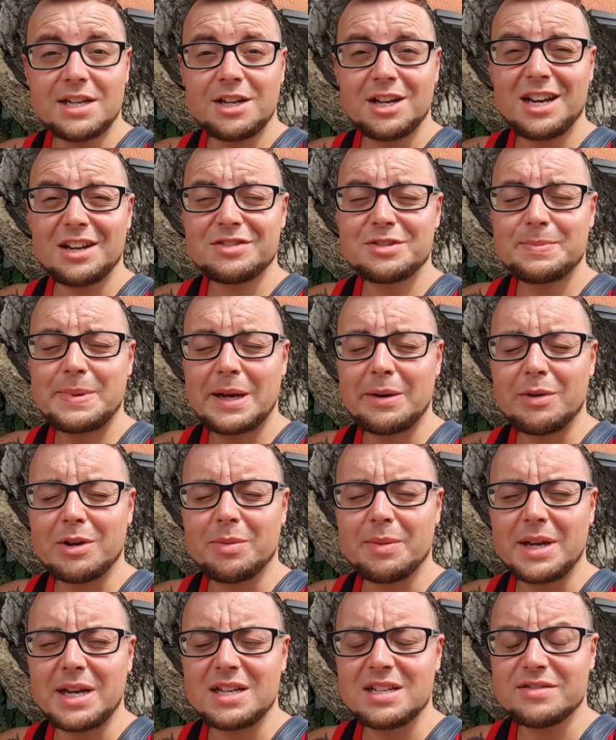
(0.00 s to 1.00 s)
you have to bear
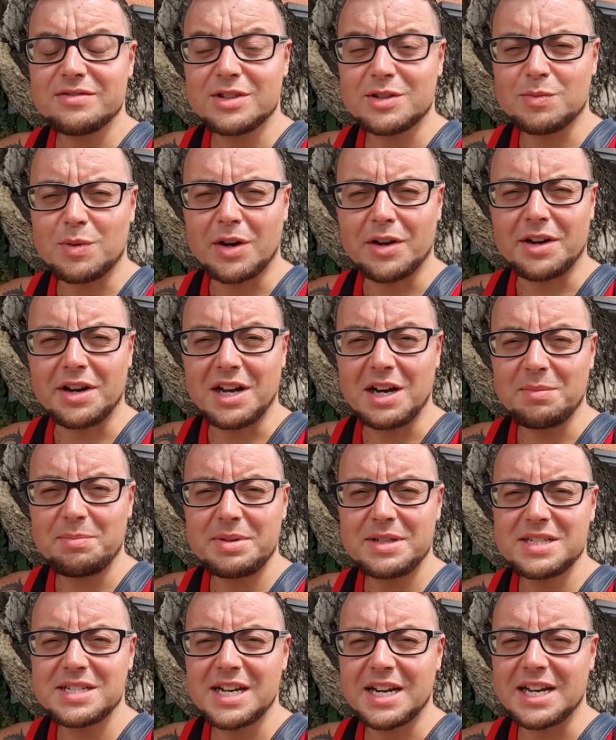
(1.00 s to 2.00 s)
with me, because I've just woken
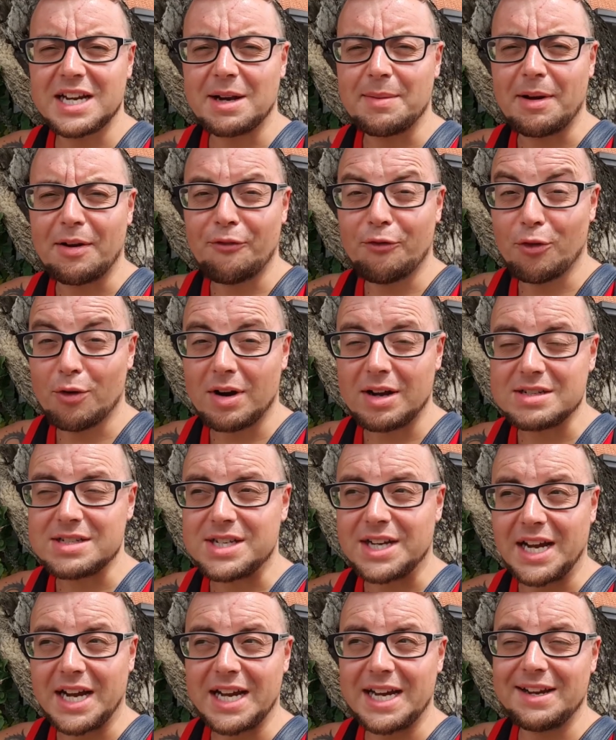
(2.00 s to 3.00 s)
up. It's taken about 4 hours
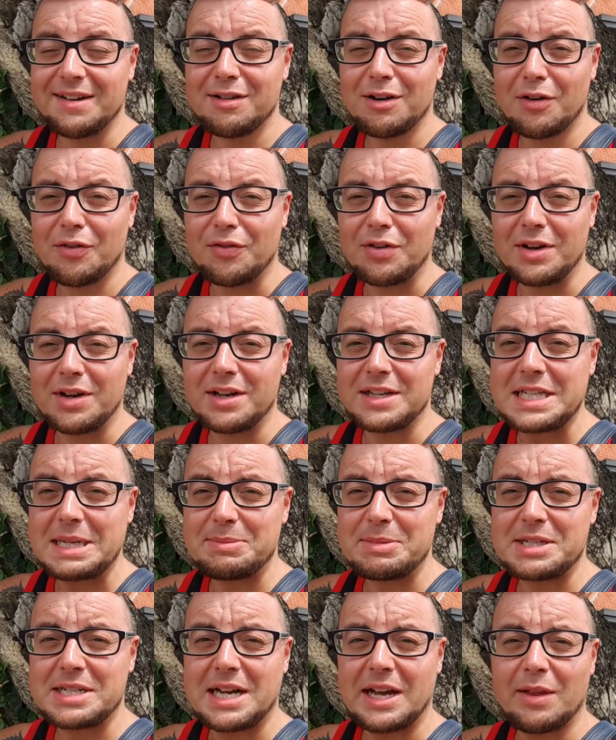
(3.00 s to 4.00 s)
to get here after
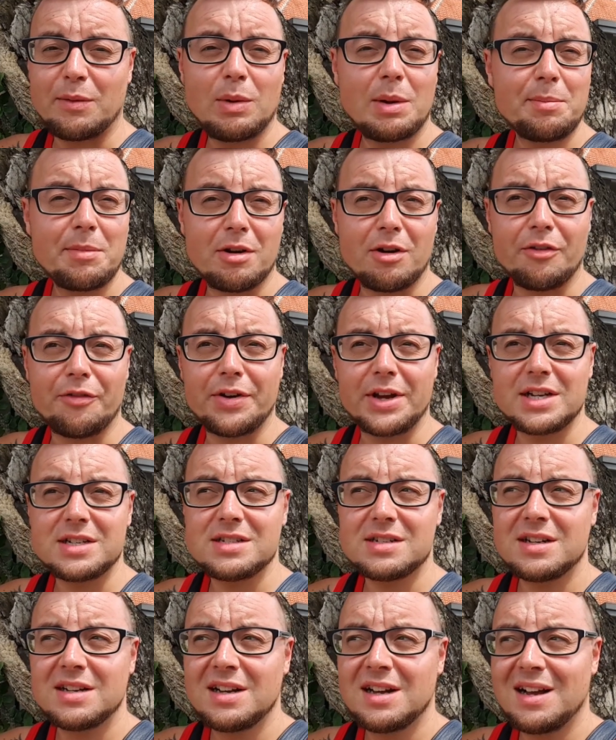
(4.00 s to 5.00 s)
attempting to get the wing mirror
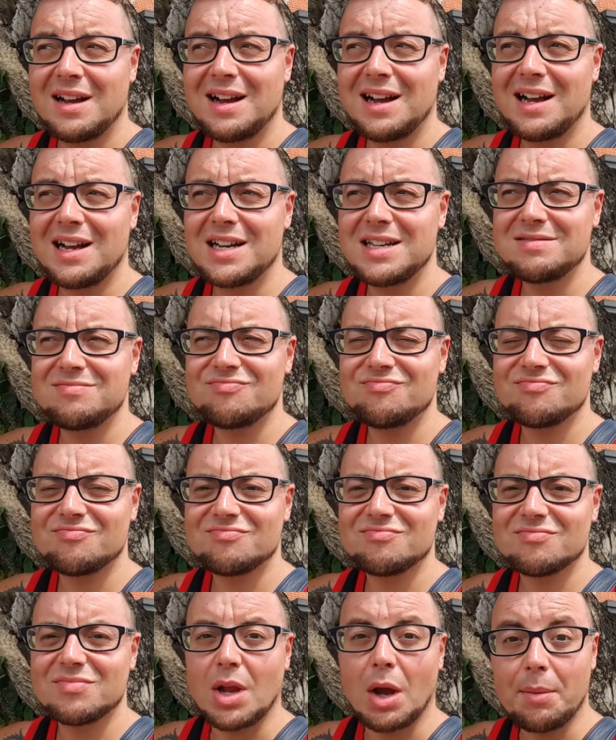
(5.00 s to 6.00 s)
fixed. I'm
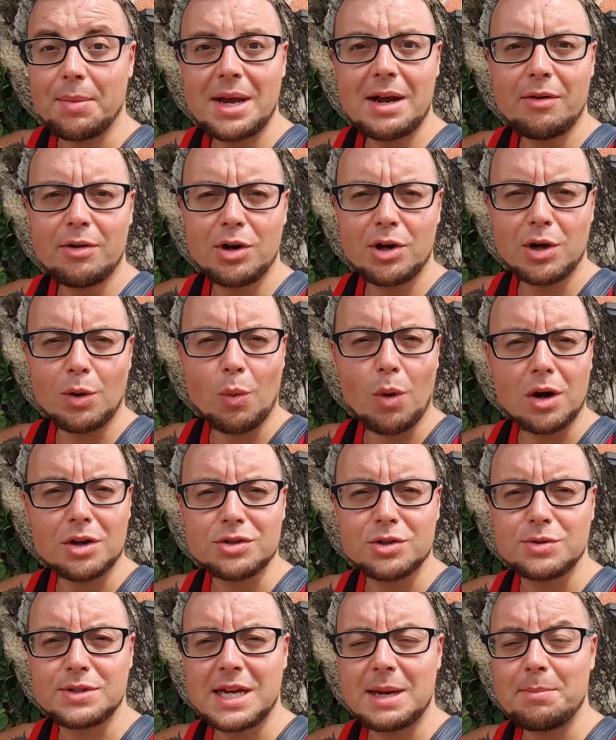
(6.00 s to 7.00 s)
now at
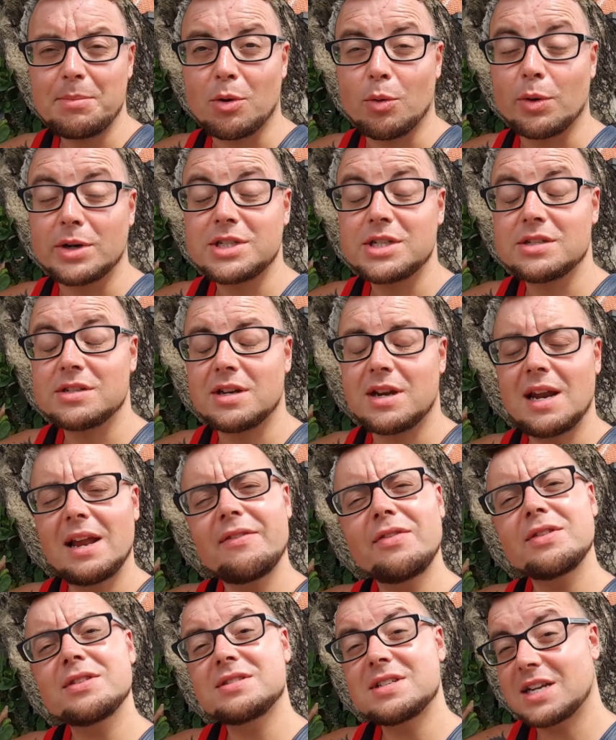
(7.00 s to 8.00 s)
Uluwatu Temple, which is an
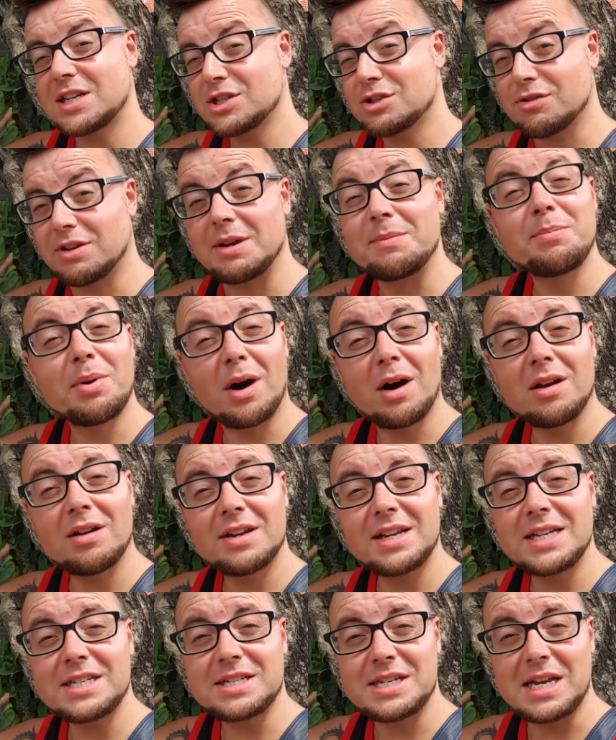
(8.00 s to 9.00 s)
11th century Balinese